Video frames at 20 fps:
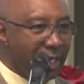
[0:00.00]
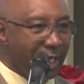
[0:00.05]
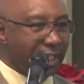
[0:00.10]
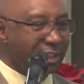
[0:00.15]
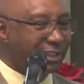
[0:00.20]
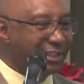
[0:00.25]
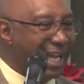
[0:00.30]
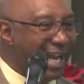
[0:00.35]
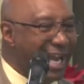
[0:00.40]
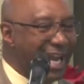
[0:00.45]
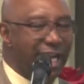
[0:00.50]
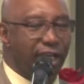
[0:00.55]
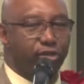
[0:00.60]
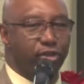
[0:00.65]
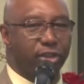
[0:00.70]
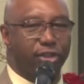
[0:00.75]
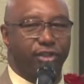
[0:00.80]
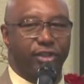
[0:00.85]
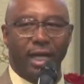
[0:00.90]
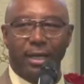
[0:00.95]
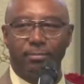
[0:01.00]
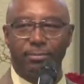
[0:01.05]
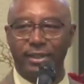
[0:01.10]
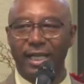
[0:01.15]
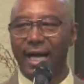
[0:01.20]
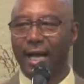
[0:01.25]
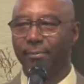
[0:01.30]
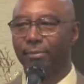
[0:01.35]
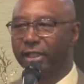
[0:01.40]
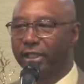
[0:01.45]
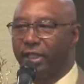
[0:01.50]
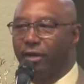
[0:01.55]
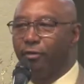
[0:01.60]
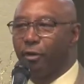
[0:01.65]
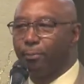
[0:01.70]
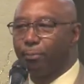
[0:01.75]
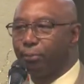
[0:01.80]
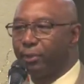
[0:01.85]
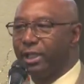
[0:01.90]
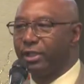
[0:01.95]
It's dangerous sometimes to give
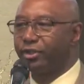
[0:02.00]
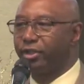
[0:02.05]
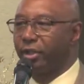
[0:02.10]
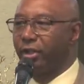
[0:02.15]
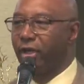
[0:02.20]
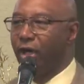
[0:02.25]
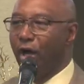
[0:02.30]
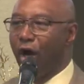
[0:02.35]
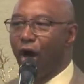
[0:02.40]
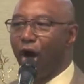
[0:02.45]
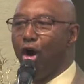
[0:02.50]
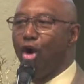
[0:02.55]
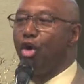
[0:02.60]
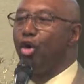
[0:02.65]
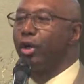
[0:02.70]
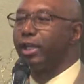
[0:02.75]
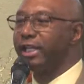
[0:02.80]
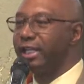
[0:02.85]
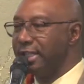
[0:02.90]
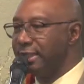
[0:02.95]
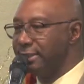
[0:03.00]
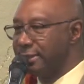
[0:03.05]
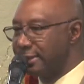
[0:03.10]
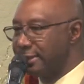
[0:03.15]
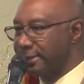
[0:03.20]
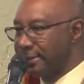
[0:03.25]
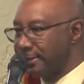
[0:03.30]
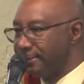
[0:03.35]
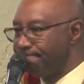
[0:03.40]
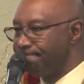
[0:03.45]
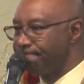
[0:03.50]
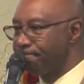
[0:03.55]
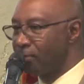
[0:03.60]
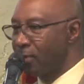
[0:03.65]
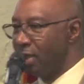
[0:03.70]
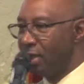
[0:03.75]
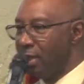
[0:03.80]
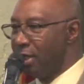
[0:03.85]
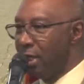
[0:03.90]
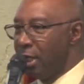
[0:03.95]
a preacher an audience.
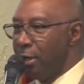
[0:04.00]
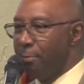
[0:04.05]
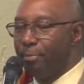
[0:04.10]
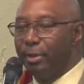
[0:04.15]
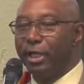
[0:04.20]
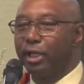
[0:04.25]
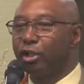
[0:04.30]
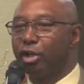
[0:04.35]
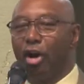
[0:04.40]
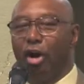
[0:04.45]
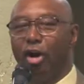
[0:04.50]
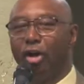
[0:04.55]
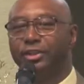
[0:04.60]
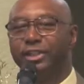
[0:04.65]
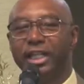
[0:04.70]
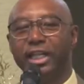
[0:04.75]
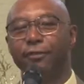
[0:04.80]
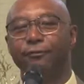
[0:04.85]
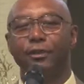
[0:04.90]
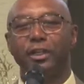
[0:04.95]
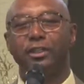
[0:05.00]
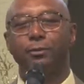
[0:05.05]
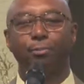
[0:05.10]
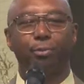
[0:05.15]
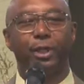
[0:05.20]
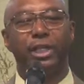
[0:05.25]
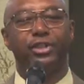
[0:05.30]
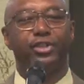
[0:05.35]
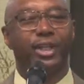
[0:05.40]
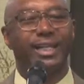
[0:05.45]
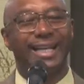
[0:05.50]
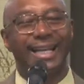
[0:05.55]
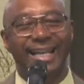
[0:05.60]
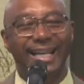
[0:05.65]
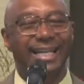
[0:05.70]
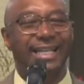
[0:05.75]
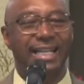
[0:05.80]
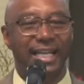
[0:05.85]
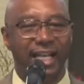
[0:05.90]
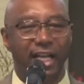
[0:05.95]
Because if it's preaching
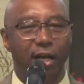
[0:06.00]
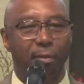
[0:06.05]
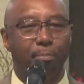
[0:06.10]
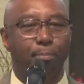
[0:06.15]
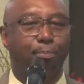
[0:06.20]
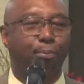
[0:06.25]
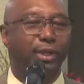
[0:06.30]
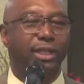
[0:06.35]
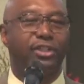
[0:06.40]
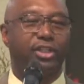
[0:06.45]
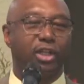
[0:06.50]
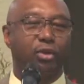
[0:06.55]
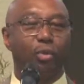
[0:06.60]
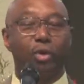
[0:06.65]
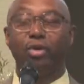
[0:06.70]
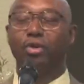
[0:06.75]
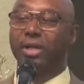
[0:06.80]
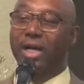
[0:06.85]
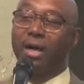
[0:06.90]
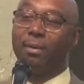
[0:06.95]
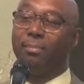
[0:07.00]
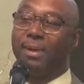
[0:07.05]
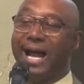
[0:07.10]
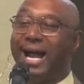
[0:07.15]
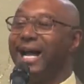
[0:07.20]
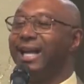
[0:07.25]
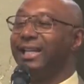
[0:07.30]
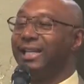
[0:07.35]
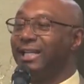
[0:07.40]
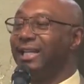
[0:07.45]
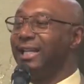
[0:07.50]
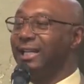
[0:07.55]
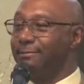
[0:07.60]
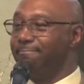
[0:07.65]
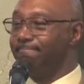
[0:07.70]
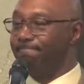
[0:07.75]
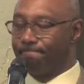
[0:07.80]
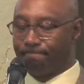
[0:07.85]
in him, preaching will come out of him.